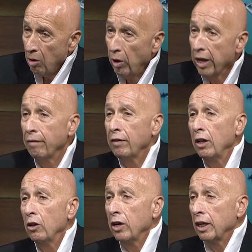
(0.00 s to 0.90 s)
Well, if you
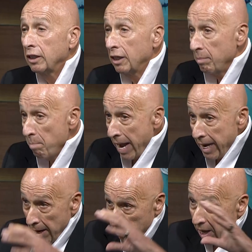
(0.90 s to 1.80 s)
look at the
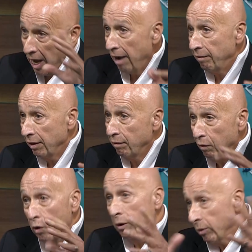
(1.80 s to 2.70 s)
makeup of the
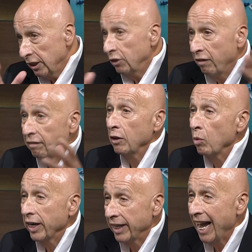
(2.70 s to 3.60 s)
40, well, there's
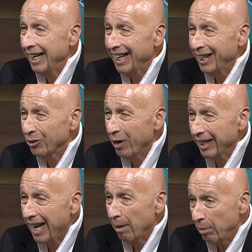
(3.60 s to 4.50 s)
51 candidates right
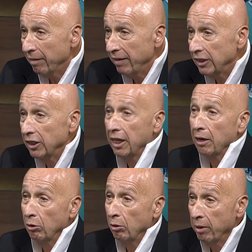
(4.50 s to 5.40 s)
now, but eventually there
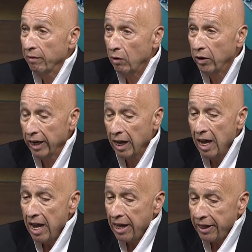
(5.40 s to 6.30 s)
will be 40.
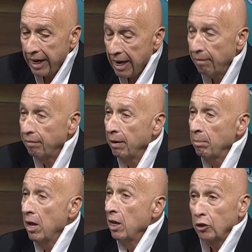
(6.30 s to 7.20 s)
They come from
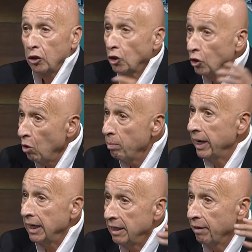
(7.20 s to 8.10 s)
so
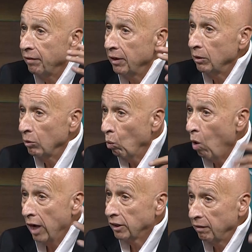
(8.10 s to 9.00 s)
many different
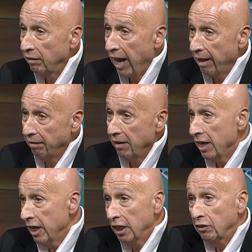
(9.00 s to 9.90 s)
walks of life.
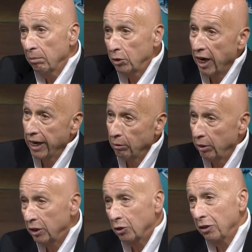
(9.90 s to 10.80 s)
He's from China
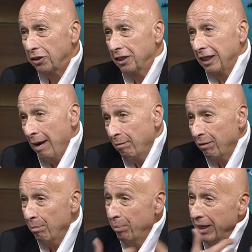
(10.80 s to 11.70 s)
Resources, I'm
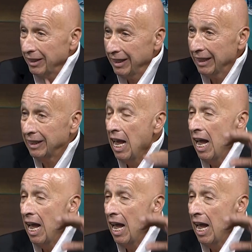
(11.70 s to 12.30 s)
from business,